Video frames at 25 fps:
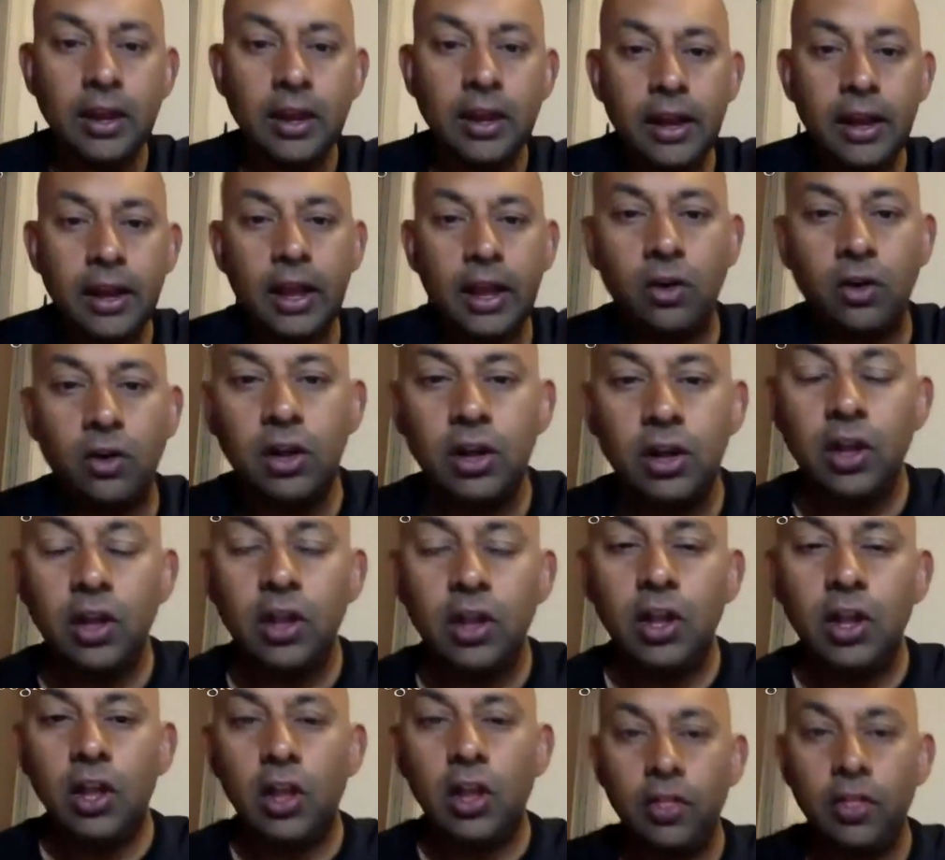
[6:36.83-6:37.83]
Now,
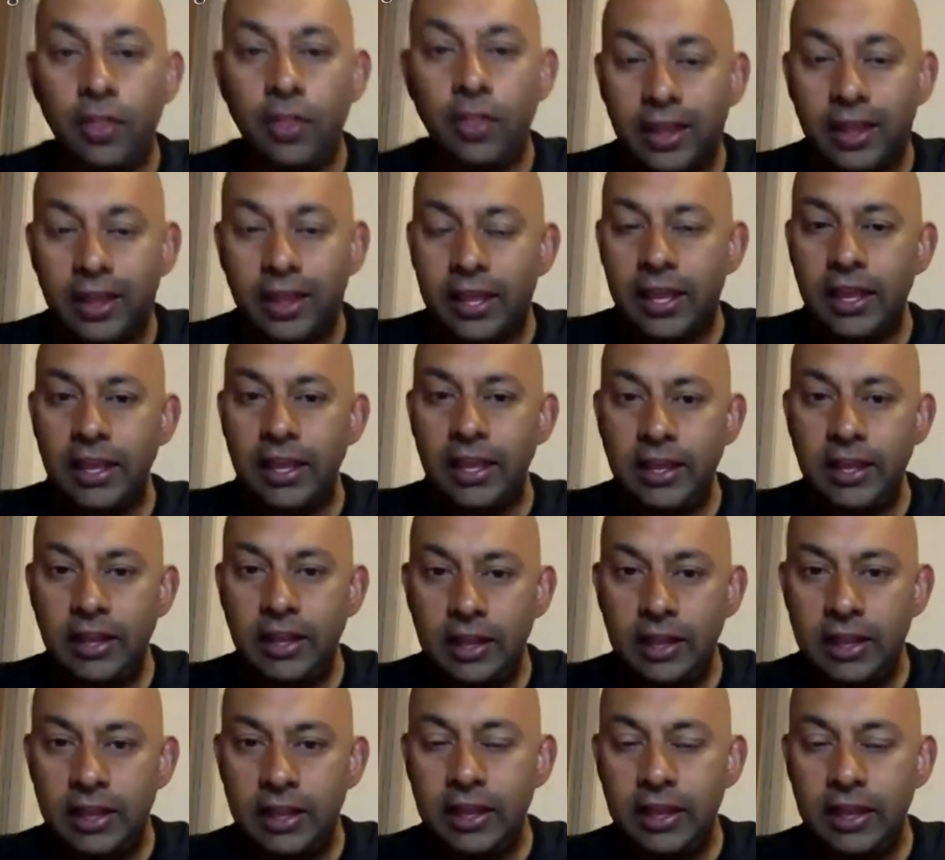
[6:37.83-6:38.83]
the key
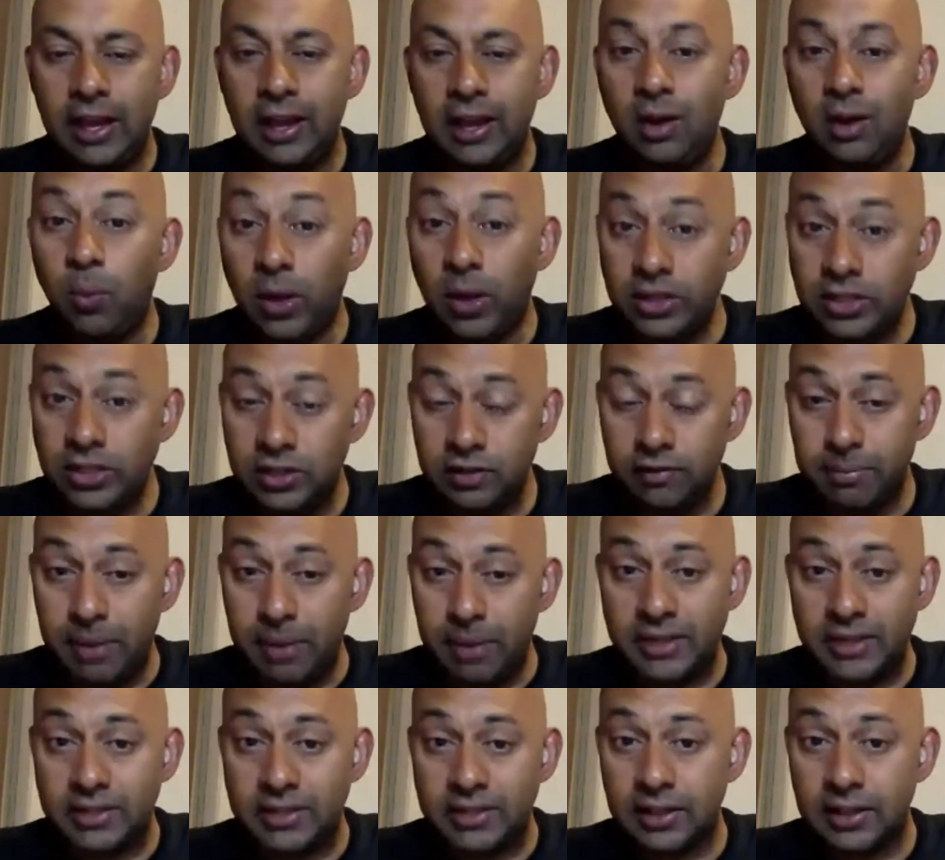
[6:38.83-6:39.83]
here, once you've
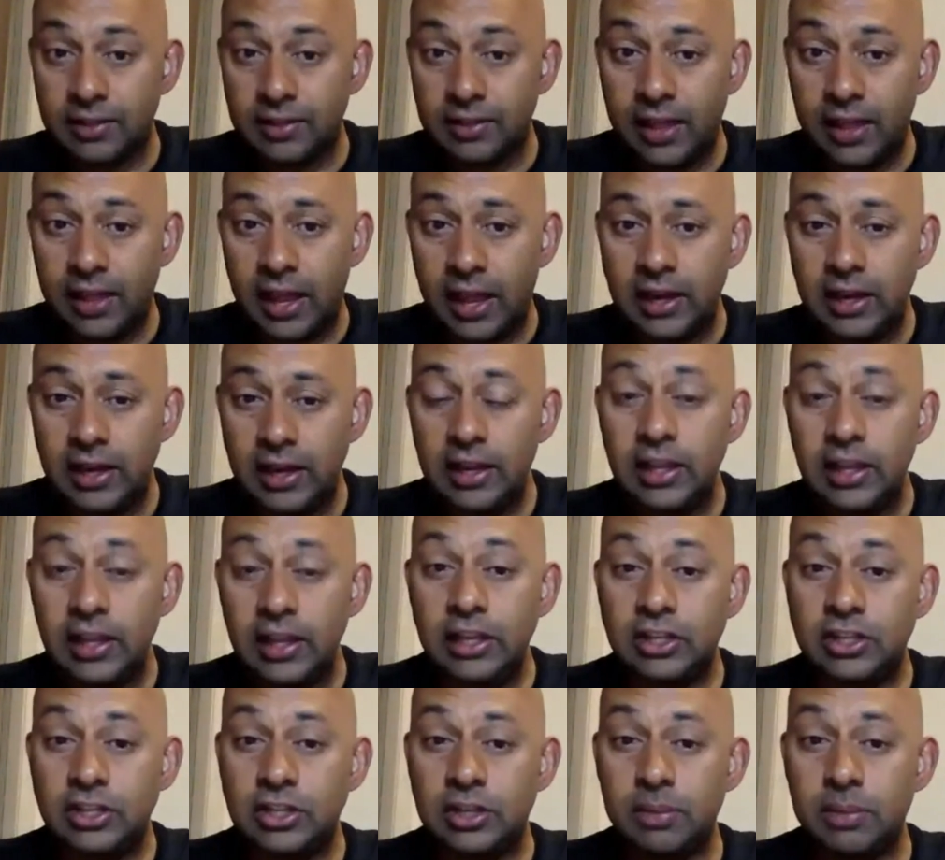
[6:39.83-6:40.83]
mastered that,
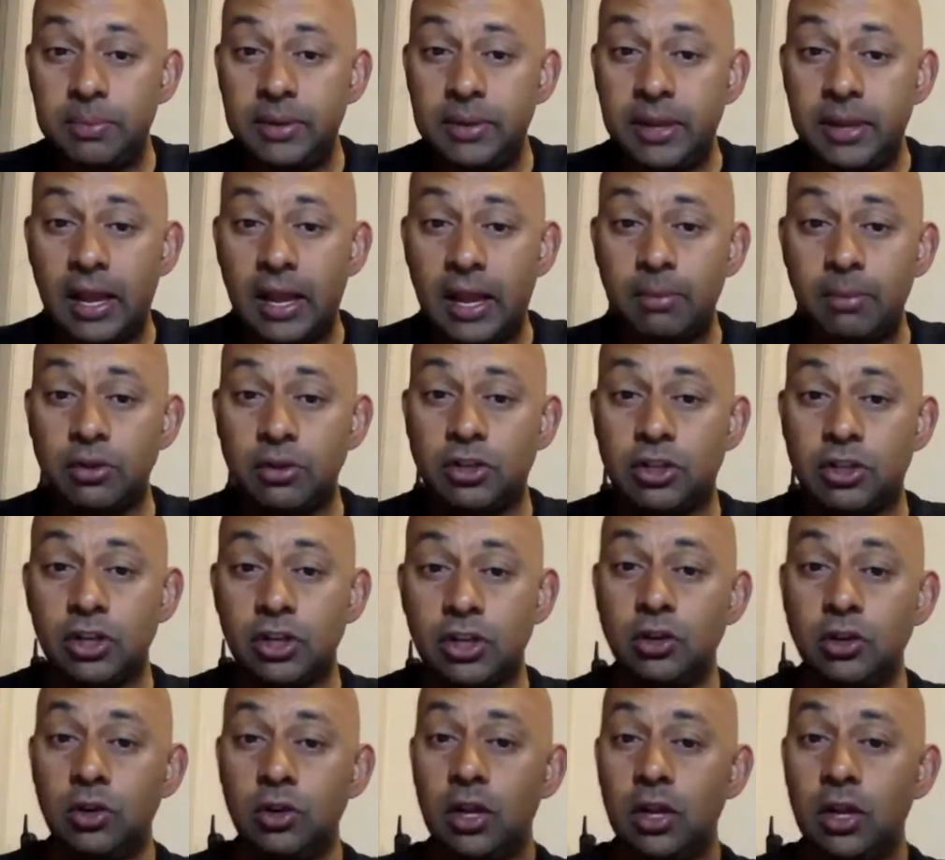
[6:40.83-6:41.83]
is to be able
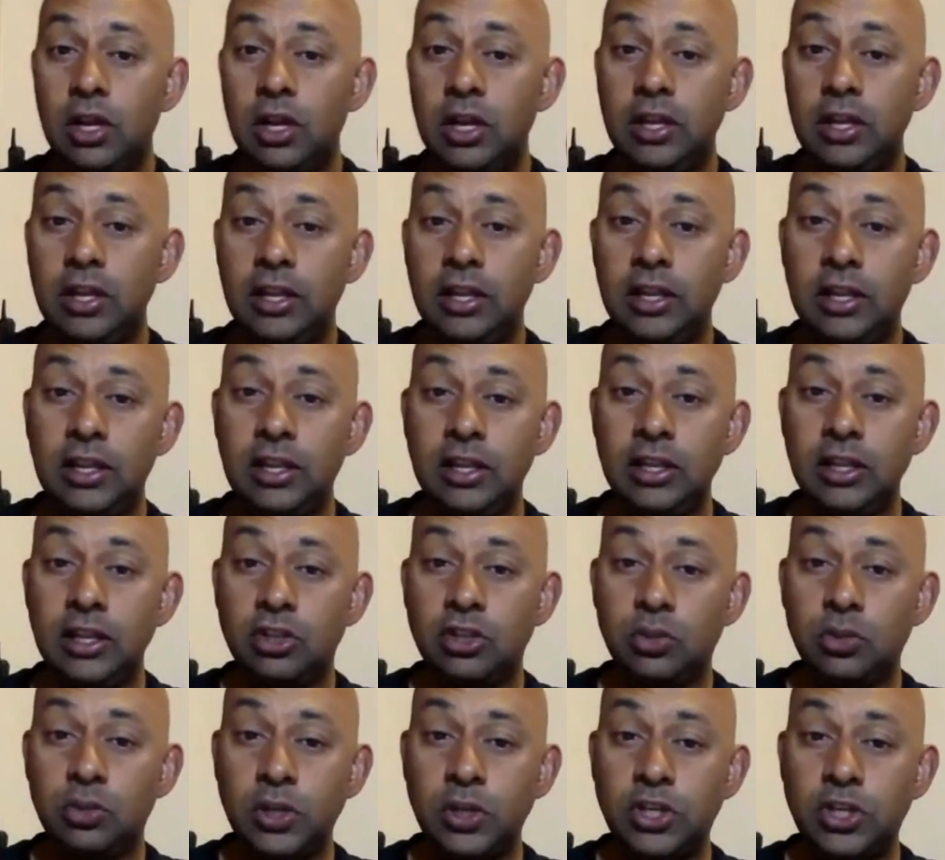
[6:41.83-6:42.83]
to
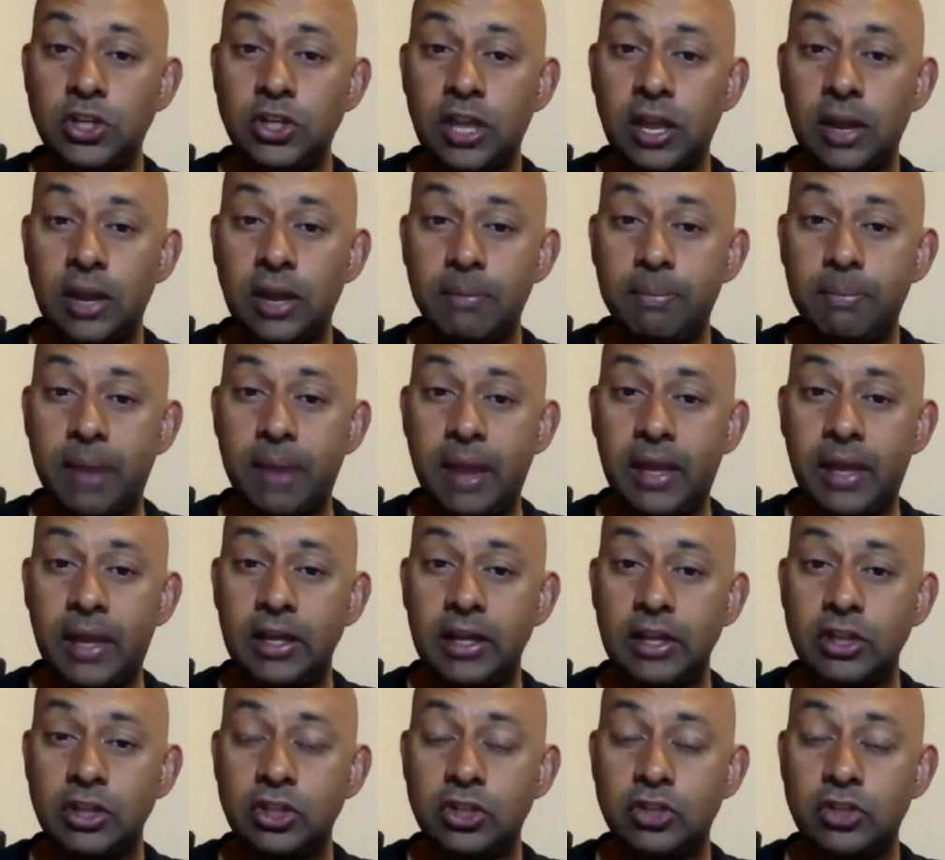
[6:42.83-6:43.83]
switch that back
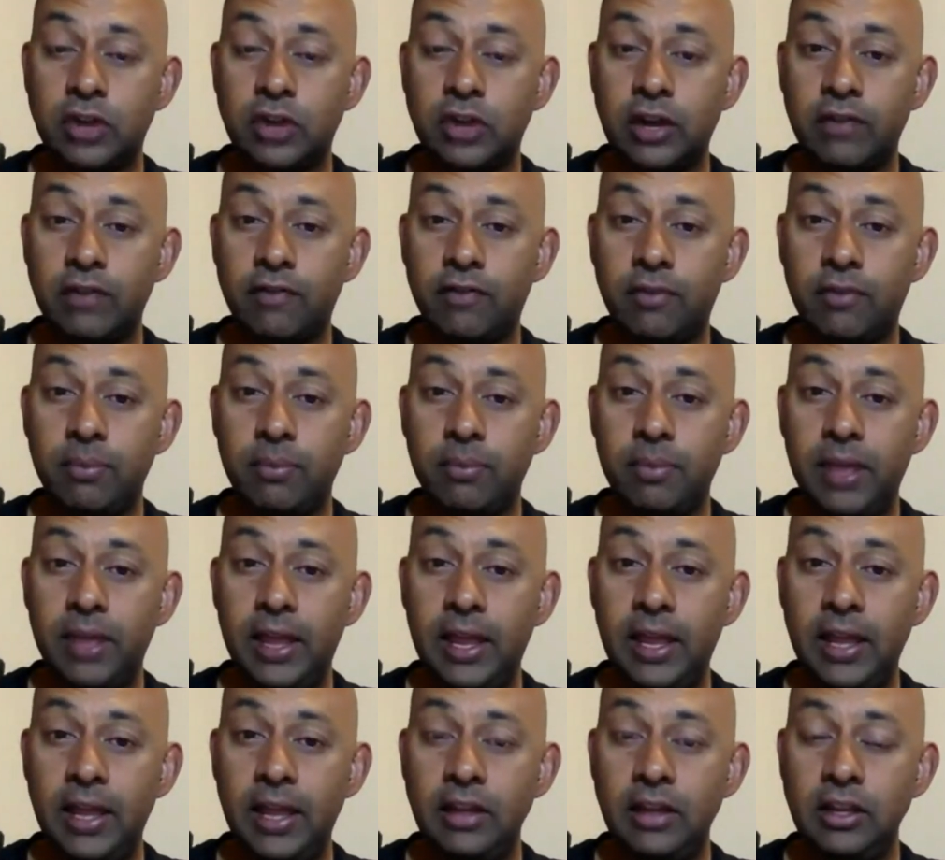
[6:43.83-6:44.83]
straight from
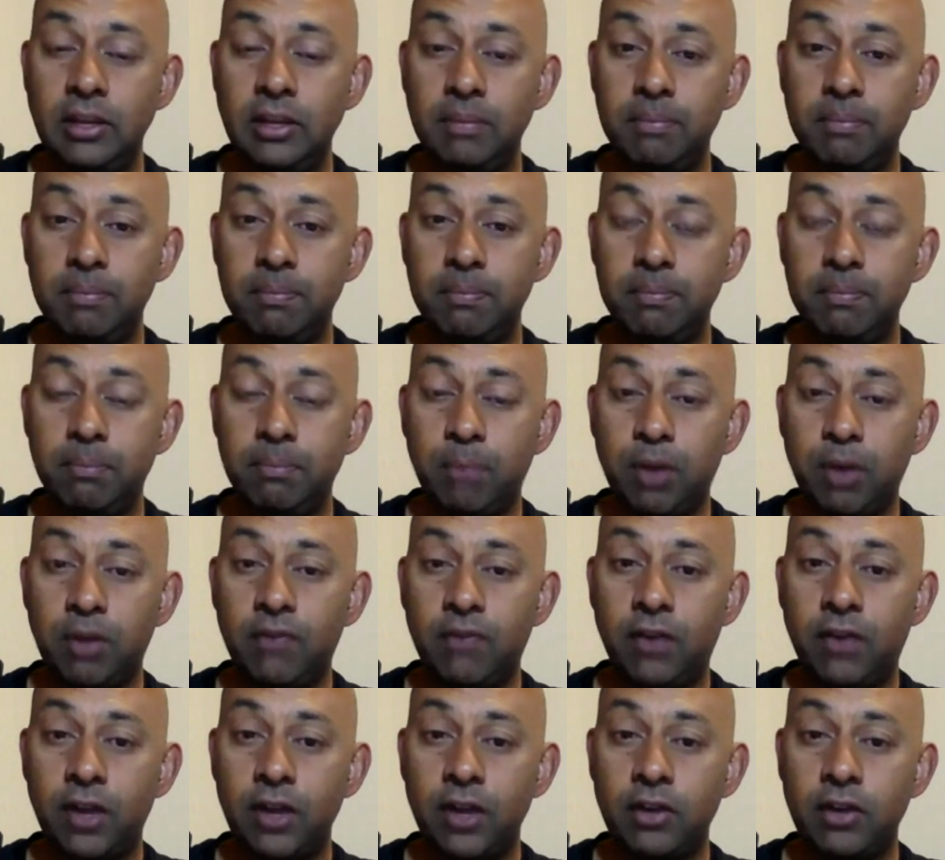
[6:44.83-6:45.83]
there, your
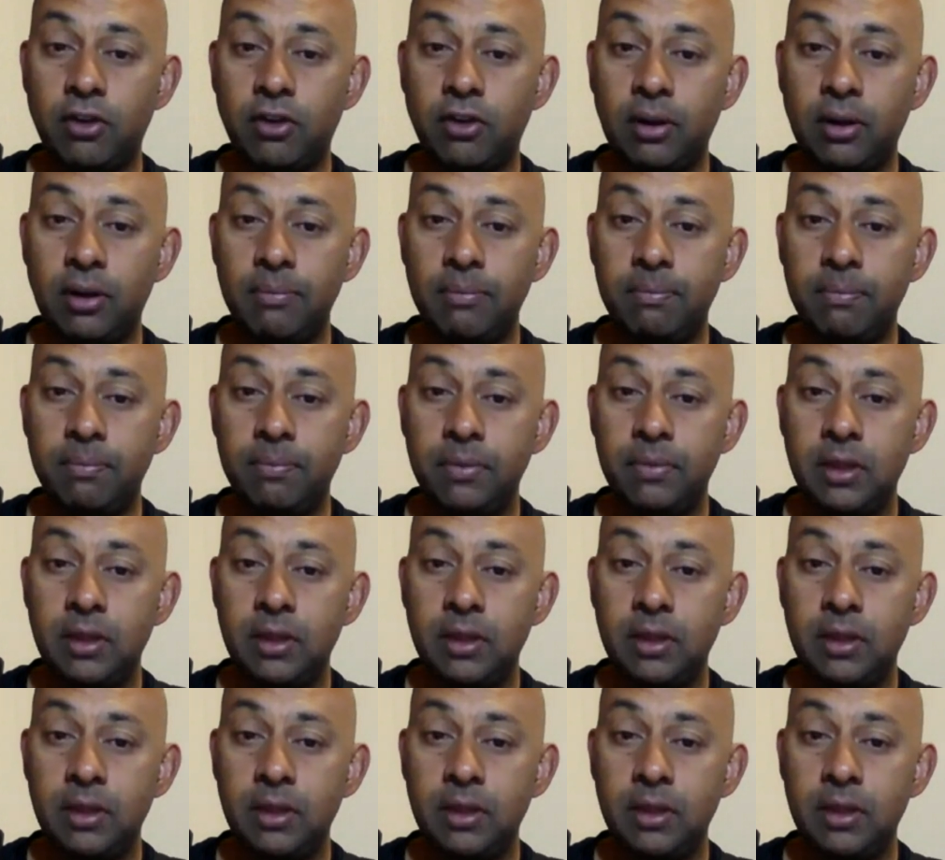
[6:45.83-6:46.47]
modified grip,